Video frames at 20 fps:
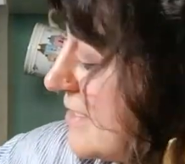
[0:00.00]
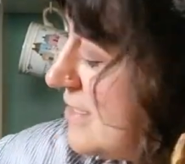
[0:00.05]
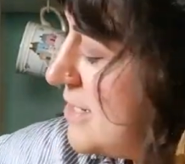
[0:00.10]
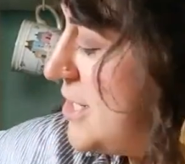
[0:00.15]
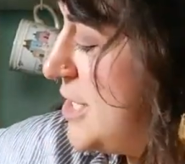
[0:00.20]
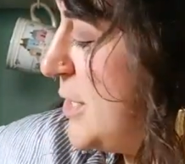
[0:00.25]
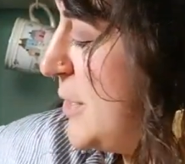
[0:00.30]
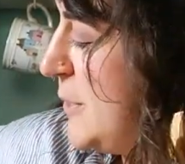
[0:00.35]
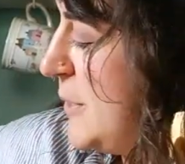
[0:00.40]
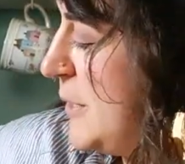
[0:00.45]
to
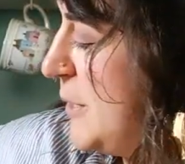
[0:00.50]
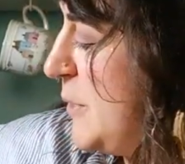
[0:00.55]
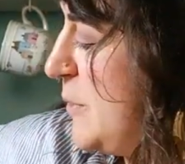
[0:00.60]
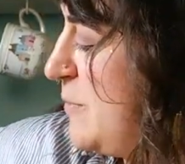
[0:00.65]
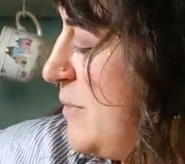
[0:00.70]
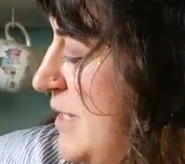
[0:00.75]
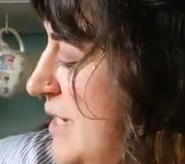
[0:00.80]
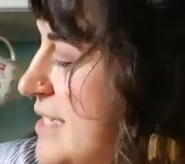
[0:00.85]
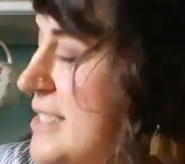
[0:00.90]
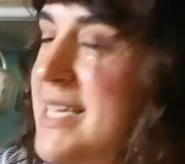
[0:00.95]
show you
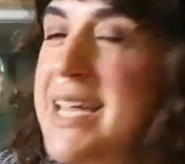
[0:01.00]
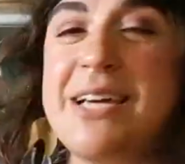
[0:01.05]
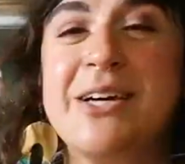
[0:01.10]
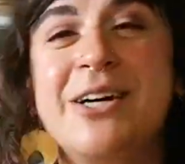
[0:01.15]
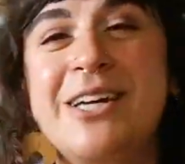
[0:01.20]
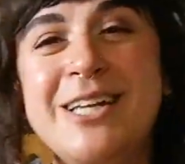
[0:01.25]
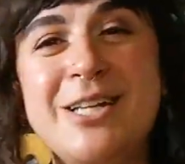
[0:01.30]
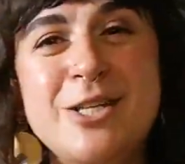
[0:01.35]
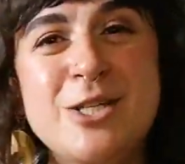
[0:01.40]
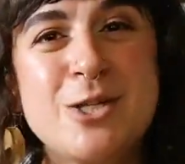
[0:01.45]
because I
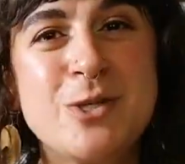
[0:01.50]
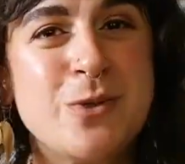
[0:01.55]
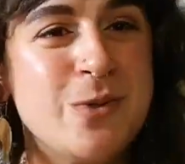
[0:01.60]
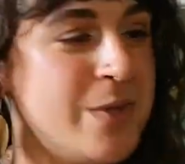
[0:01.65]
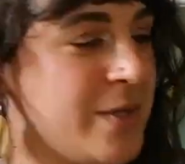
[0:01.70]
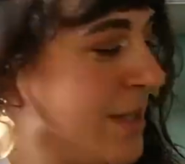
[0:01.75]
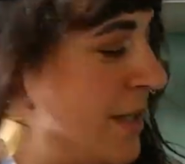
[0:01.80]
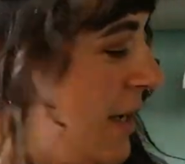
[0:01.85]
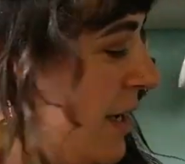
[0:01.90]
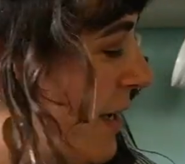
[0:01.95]
couldn't
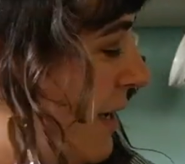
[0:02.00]
choose.